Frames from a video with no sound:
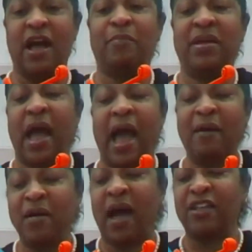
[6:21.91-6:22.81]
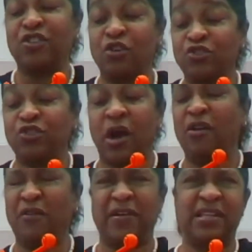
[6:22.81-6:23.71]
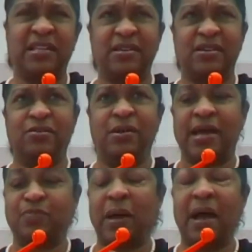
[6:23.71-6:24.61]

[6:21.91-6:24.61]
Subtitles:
Now, I told you, I don't know if I did tell you guys,